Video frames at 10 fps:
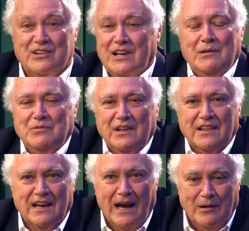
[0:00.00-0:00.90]
The same
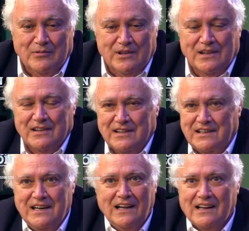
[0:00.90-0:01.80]
thing that happened to the
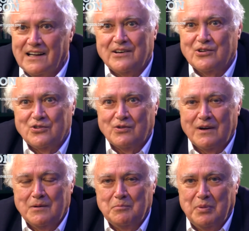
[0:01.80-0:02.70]
steel
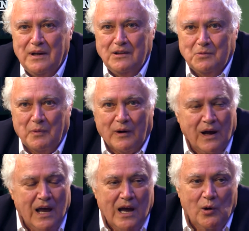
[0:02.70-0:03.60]
industry in Pittsburgh
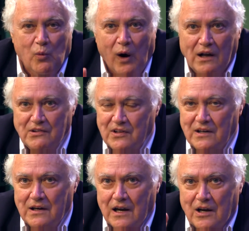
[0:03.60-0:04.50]

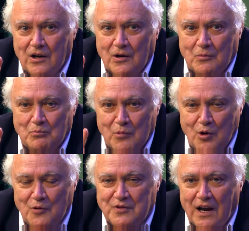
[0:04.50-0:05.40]
wasn't
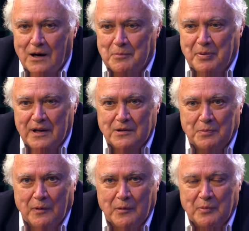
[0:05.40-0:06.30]
moved out of
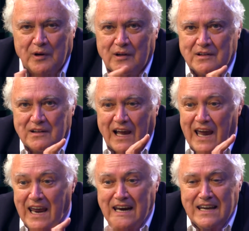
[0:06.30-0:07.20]
Pittsburgh because
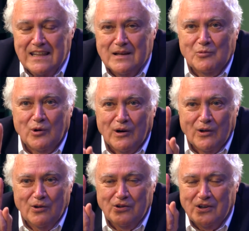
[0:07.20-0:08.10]
any of them were
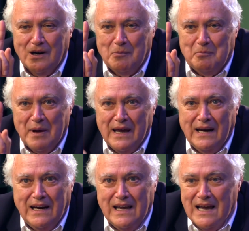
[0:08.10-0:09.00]
losing a
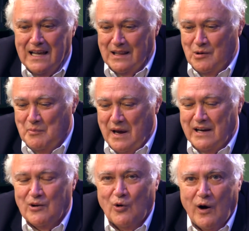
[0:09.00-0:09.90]
penny. They're
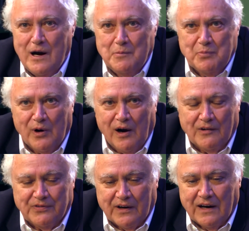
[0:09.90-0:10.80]
making great
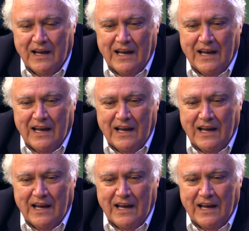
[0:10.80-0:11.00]
profit.